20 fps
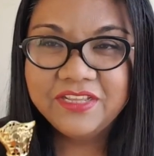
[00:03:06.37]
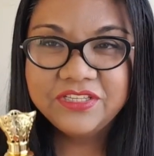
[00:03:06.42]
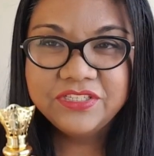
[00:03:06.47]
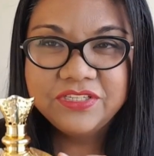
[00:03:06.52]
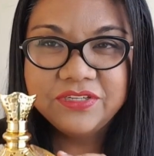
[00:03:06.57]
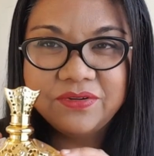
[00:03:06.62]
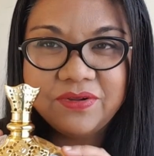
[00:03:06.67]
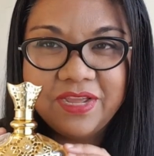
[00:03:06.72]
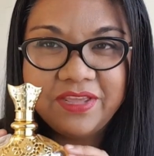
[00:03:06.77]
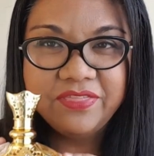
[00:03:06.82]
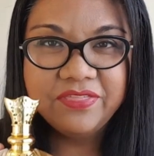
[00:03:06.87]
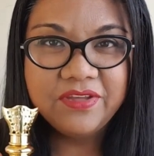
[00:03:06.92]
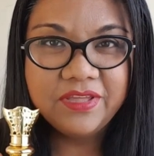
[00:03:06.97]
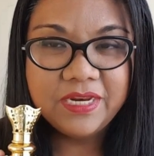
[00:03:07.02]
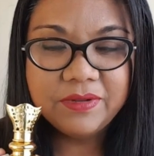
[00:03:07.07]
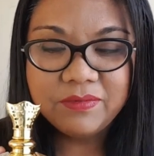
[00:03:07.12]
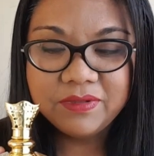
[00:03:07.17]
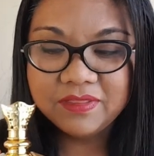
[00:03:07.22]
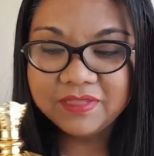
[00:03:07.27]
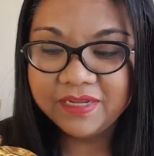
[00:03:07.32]
So I
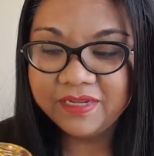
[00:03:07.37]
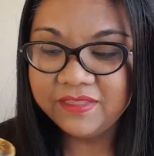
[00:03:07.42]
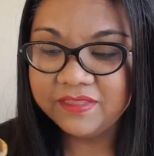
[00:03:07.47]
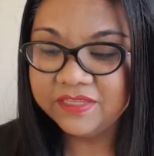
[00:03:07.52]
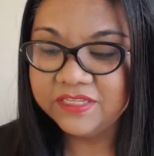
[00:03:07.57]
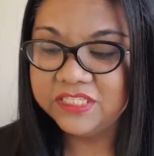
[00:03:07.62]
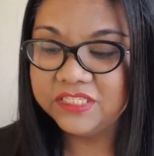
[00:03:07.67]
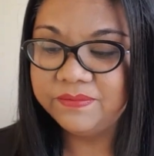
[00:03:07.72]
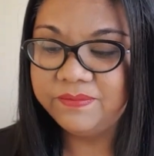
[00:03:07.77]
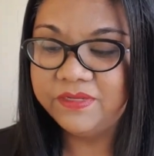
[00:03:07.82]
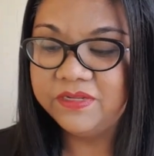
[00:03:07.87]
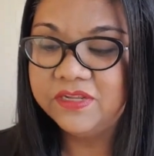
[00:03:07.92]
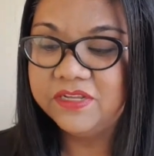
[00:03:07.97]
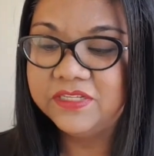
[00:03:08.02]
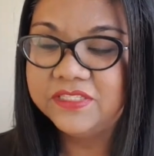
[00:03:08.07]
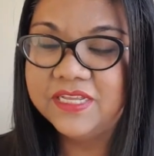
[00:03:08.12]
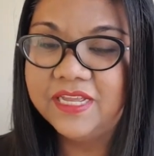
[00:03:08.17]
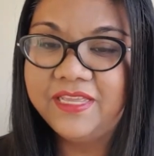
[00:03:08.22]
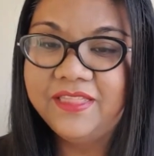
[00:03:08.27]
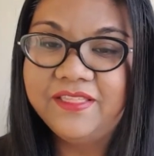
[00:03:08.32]
thought I would like this
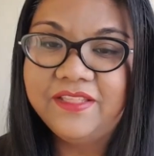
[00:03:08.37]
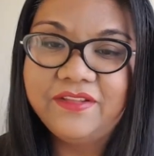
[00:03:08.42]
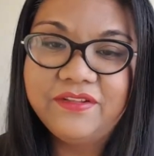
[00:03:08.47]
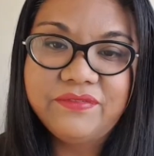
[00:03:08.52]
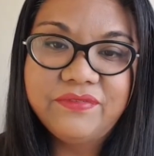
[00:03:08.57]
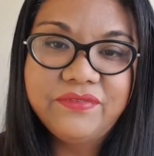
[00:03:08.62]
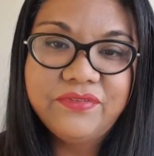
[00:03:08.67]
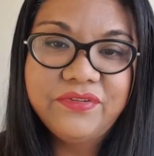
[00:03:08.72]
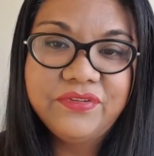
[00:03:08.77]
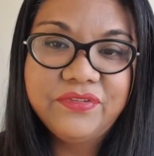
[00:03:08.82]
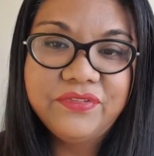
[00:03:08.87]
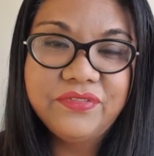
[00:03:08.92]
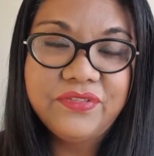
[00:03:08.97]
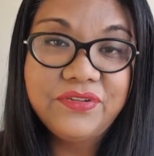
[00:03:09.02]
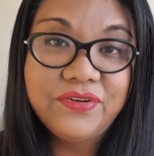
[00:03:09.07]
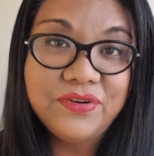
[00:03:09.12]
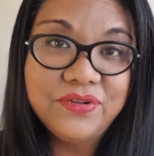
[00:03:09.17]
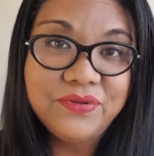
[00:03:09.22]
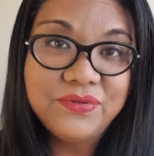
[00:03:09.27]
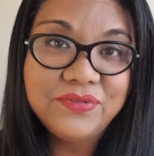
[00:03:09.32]
because I love
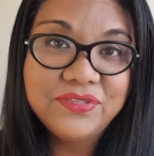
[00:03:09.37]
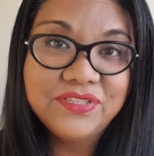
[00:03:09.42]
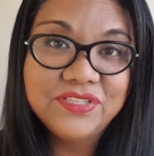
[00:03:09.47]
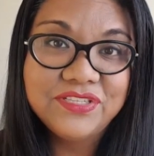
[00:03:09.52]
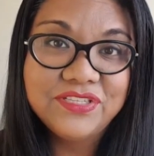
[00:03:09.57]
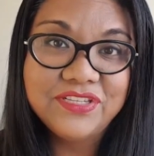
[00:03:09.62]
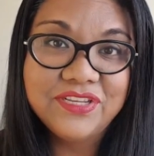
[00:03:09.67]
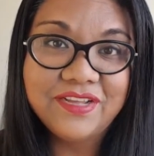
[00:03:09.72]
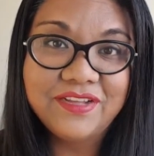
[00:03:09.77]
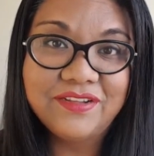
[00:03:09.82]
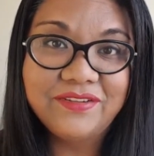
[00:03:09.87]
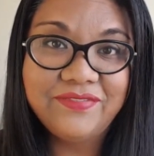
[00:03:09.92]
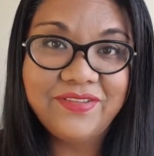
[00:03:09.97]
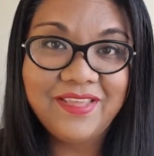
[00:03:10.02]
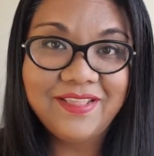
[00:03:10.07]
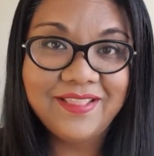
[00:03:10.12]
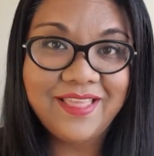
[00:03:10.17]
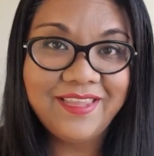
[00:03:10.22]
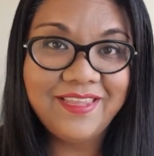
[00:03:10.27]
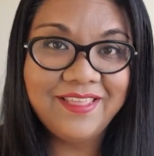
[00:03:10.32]
the notes of
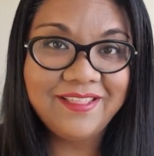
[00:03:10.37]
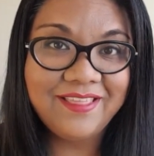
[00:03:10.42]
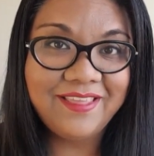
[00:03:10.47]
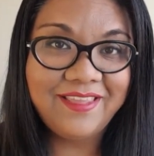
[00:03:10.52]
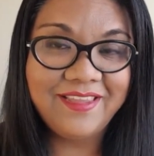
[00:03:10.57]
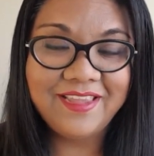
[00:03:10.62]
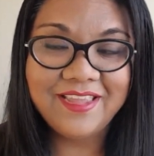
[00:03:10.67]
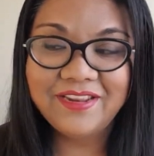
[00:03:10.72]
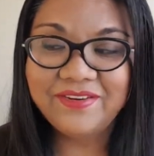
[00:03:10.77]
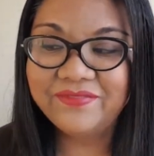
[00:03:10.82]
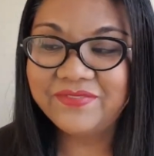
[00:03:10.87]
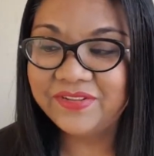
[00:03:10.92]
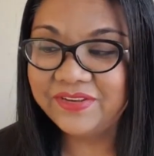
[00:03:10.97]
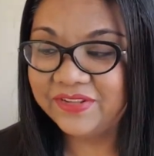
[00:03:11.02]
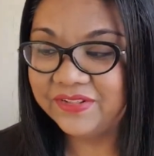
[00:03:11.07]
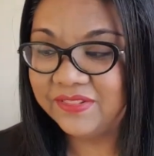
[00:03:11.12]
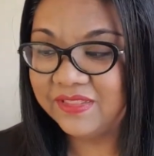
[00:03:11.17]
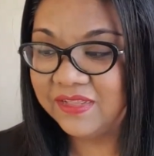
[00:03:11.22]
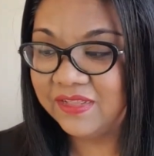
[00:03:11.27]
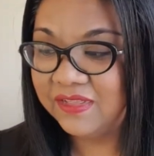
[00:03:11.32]
Ylang Ylang and
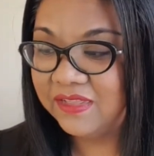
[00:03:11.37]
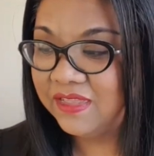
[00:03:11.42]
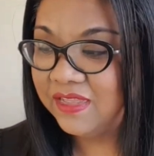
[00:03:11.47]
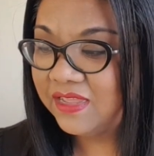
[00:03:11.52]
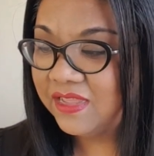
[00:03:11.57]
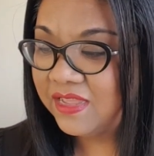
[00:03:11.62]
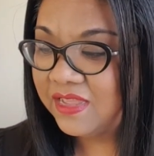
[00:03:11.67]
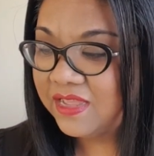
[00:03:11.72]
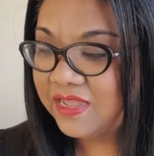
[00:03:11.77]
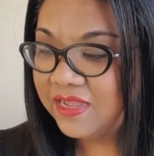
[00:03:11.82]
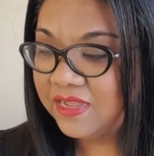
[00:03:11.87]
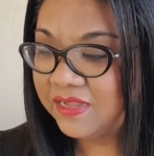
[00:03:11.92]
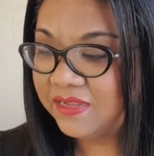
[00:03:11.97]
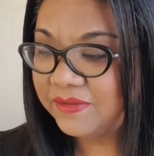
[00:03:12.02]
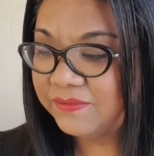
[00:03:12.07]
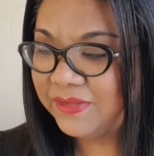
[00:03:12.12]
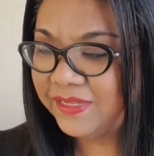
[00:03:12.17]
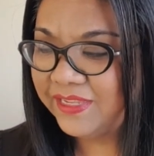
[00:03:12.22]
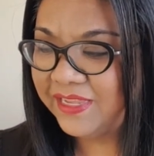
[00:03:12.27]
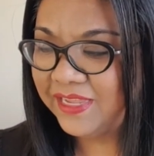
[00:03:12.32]
Vanilla
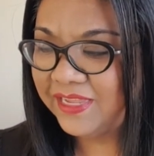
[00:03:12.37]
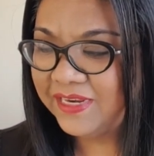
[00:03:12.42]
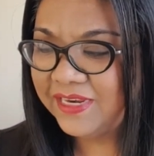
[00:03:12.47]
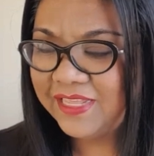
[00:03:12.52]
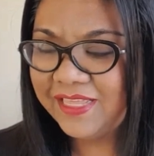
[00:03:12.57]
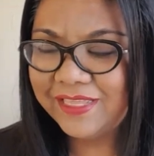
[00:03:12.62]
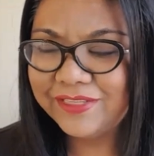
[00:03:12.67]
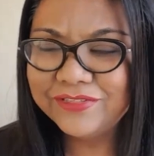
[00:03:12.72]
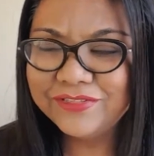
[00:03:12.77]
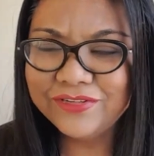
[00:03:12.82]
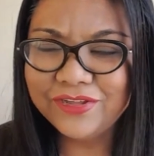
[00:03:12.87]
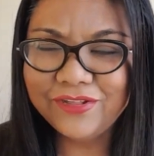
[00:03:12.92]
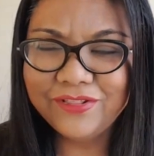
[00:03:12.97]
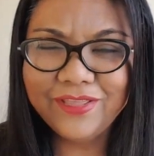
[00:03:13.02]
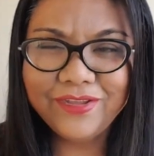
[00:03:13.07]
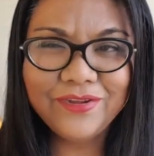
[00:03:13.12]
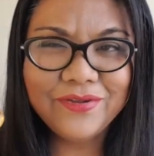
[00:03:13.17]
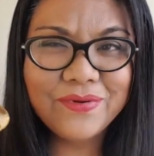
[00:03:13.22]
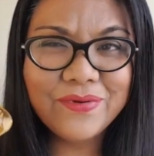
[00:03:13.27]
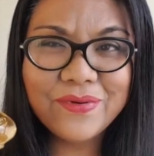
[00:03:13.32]
um, again, it's not
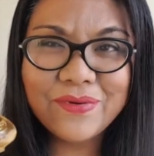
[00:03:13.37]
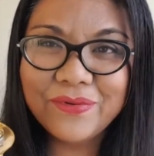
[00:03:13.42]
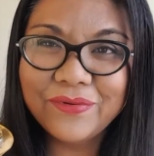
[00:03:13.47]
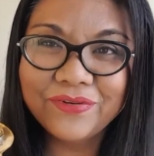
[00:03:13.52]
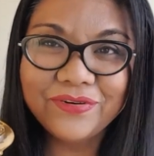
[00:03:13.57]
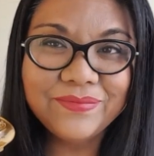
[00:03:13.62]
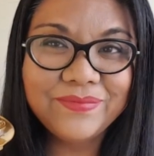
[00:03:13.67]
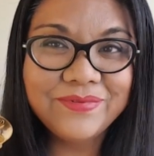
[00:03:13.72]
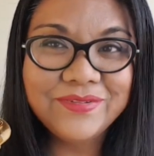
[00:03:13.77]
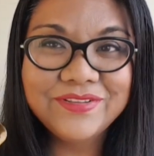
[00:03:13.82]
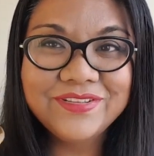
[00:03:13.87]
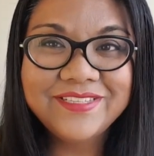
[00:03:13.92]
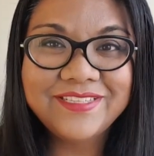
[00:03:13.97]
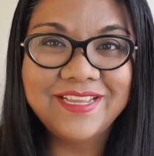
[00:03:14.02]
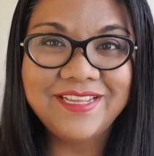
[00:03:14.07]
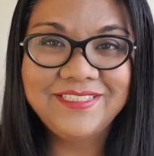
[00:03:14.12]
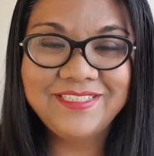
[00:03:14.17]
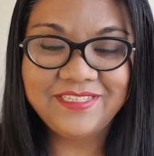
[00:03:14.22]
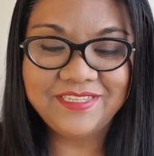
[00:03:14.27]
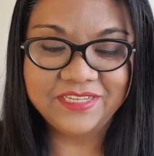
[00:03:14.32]
like a horrible
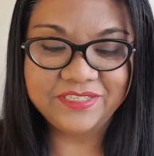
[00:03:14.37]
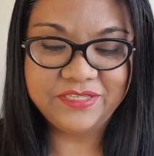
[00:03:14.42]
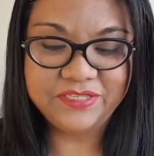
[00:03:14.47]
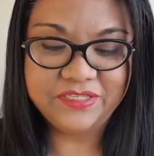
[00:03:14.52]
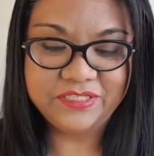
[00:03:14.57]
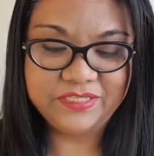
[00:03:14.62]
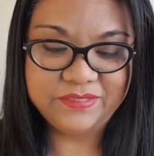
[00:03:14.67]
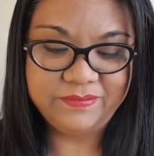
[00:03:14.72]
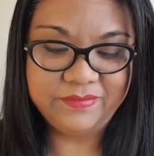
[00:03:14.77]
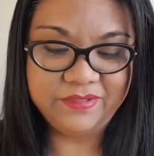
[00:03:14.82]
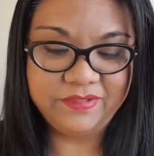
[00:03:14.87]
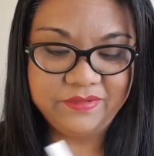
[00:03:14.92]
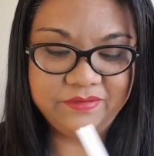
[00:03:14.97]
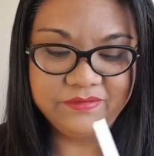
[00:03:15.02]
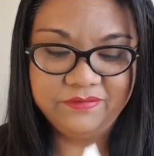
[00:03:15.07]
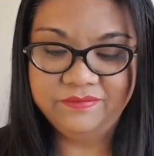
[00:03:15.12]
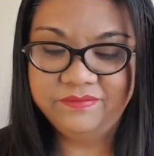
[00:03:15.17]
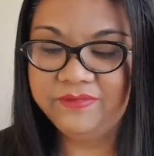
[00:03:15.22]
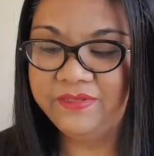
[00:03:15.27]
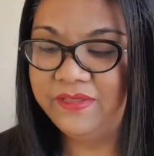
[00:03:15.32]
scent. It doesn't
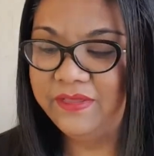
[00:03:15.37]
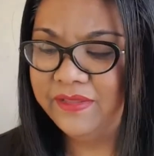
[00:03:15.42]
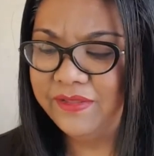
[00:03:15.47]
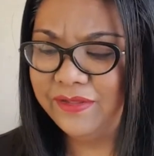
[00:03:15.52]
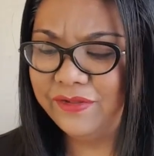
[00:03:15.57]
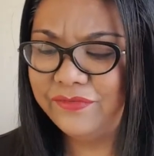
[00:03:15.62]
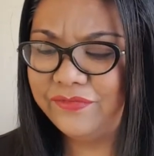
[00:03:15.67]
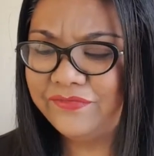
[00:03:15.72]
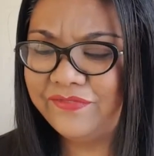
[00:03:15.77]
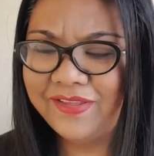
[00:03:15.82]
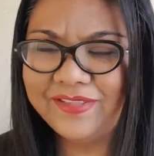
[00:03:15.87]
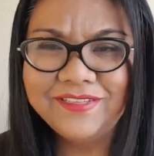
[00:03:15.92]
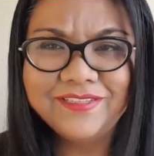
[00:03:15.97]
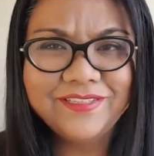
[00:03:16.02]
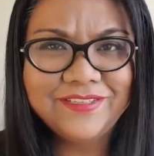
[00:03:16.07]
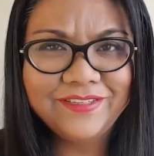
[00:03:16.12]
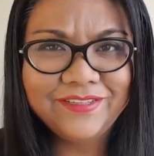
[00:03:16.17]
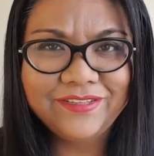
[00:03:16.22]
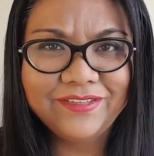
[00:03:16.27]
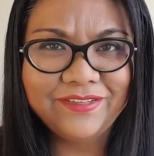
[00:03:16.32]
smell
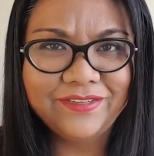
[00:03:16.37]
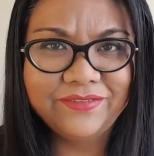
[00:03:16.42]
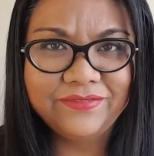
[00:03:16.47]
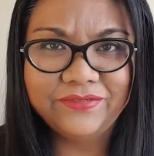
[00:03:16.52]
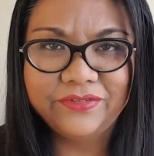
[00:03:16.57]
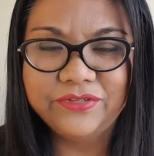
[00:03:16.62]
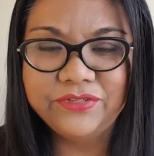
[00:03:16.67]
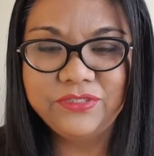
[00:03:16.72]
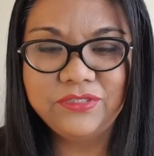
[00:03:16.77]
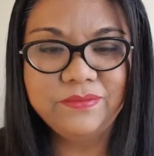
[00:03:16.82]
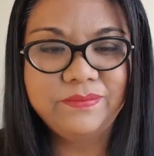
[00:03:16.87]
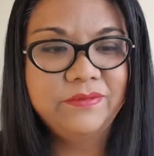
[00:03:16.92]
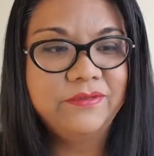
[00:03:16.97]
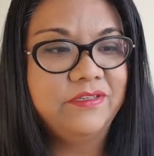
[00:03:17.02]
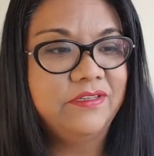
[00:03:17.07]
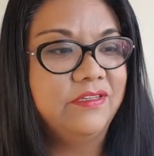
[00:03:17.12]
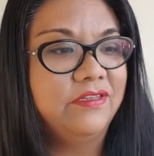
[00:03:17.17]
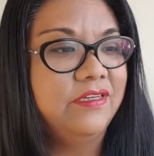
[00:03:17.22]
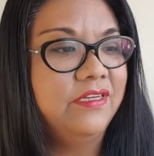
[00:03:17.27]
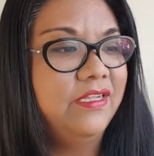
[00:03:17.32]
offensive or
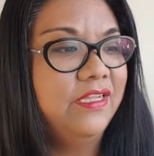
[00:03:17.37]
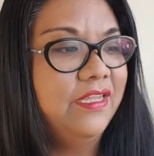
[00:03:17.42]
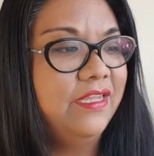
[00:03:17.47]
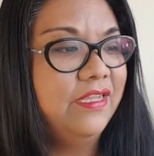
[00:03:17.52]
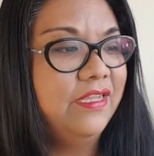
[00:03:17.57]
super